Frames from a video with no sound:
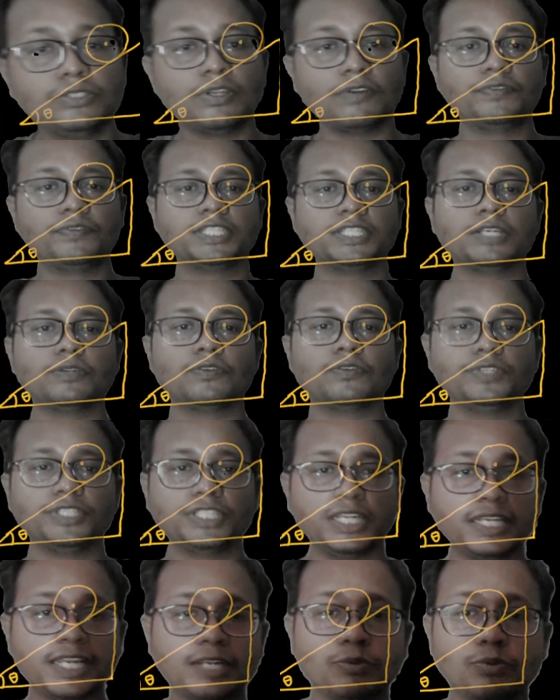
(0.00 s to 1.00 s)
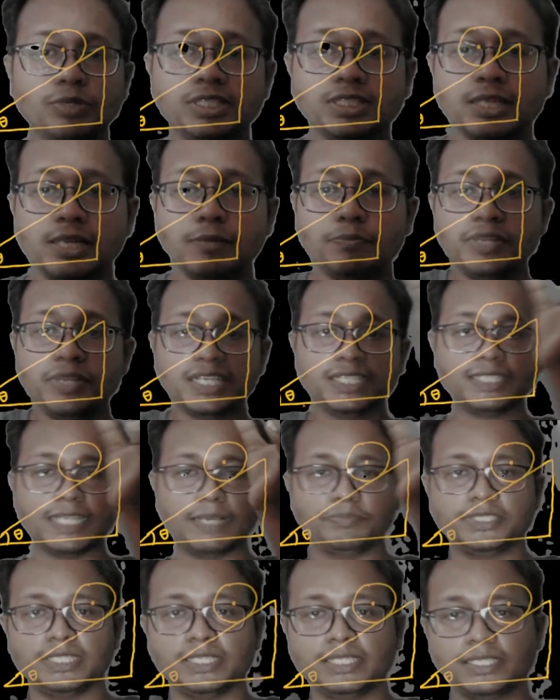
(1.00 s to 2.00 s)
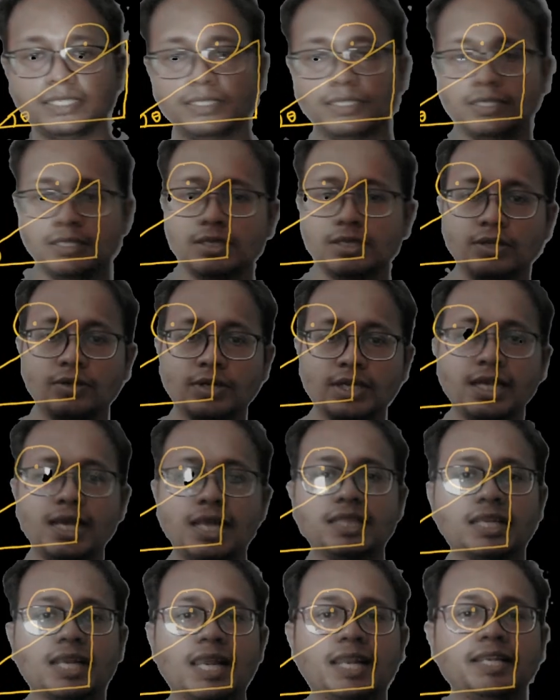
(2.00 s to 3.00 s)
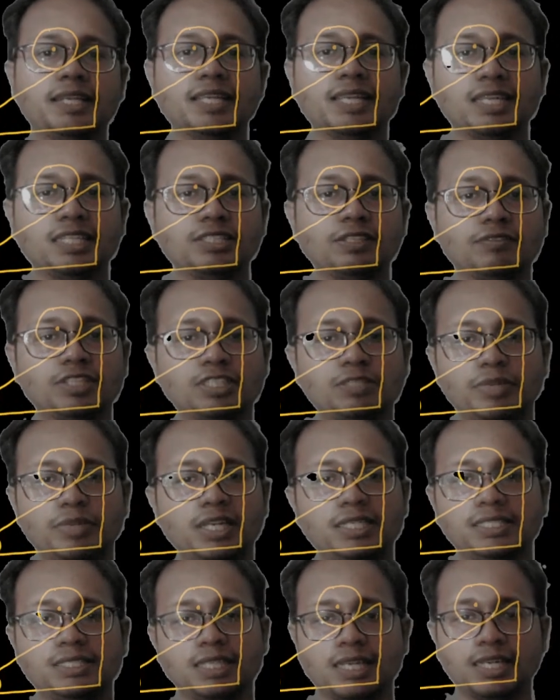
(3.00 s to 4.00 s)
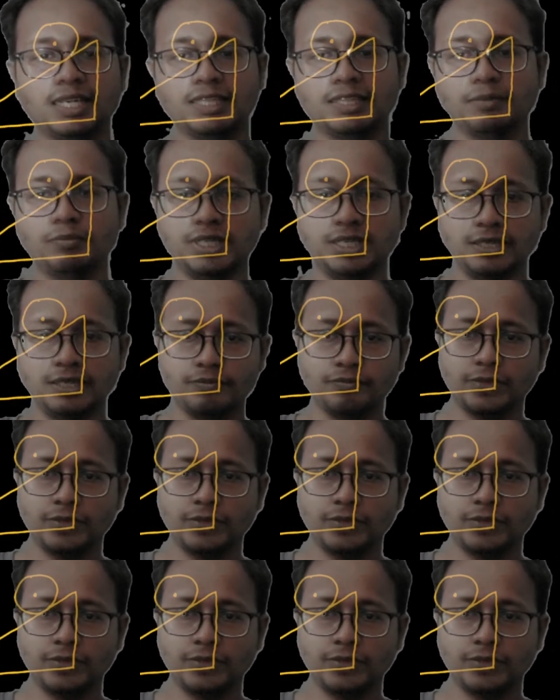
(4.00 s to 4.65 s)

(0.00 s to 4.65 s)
of friction coefficient at which slipping is absent. Okay, and the kinetic energy of the sphere at t second at the beginning.